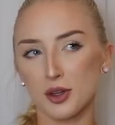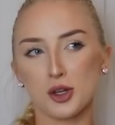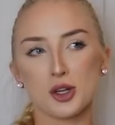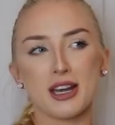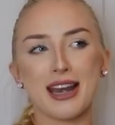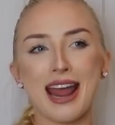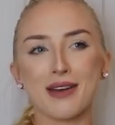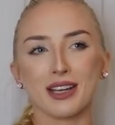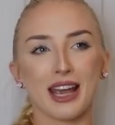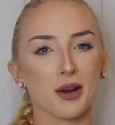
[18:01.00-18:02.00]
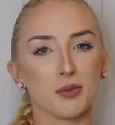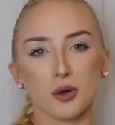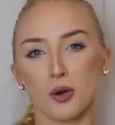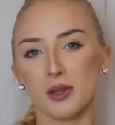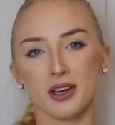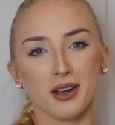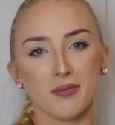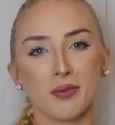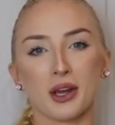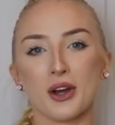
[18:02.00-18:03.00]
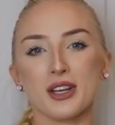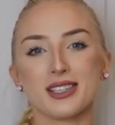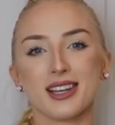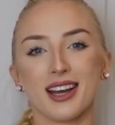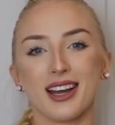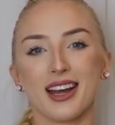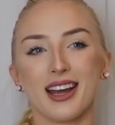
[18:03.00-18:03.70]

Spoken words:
you should never get absorbed in it, because